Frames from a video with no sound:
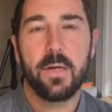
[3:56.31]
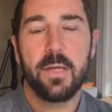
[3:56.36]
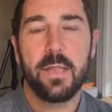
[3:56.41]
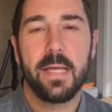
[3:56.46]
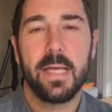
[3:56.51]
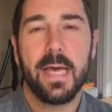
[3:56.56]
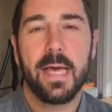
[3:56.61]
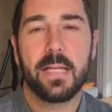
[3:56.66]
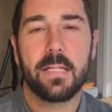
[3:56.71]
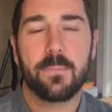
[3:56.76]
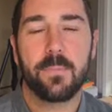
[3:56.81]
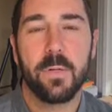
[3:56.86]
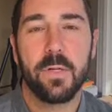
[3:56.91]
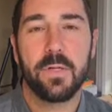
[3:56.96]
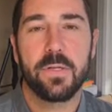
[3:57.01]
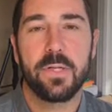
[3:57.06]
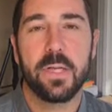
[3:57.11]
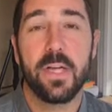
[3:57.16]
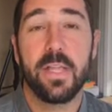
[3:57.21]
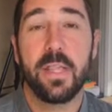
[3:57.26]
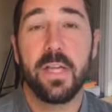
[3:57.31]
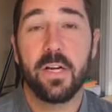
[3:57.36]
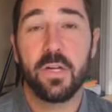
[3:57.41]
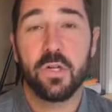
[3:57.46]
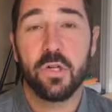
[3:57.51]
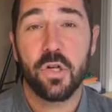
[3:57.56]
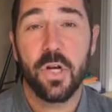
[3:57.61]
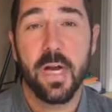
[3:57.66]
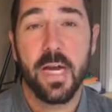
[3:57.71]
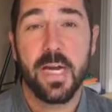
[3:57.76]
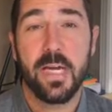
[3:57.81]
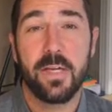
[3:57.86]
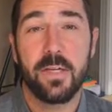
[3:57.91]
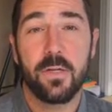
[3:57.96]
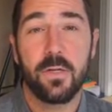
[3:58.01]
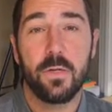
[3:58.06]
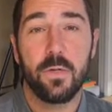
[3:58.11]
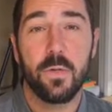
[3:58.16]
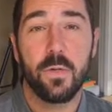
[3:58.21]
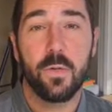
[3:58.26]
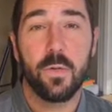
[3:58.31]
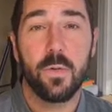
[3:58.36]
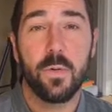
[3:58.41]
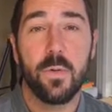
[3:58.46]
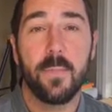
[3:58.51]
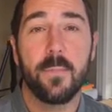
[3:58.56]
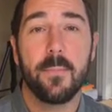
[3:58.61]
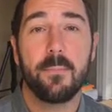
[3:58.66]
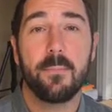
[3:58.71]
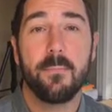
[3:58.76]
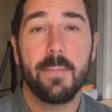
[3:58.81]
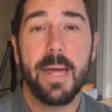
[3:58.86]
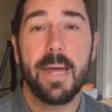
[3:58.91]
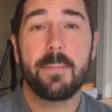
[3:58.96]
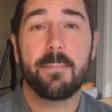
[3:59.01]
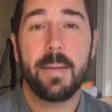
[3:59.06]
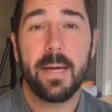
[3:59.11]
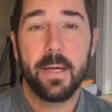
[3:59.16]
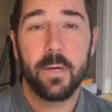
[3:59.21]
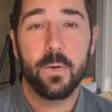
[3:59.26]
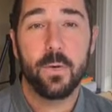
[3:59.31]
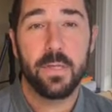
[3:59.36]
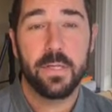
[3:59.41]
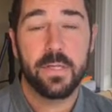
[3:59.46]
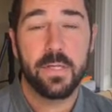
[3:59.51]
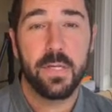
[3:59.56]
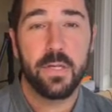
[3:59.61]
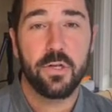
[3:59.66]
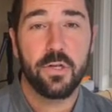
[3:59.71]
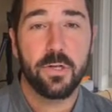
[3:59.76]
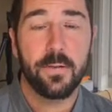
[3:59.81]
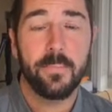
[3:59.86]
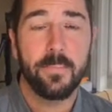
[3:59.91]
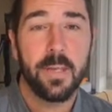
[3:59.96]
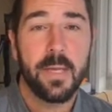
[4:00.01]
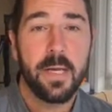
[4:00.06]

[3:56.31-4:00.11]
the experts in their trade to make my own decision.